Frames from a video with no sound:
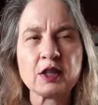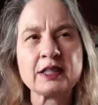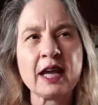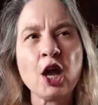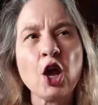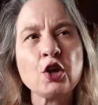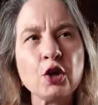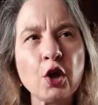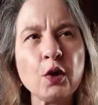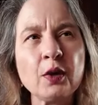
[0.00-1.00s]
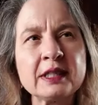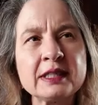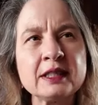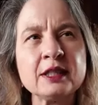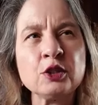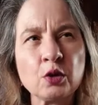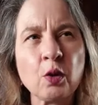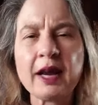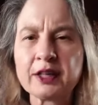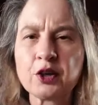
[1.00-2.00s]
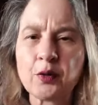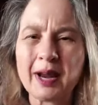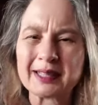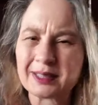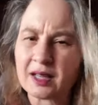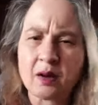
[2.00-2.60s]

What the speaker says: I'll say, no, you're quite correct.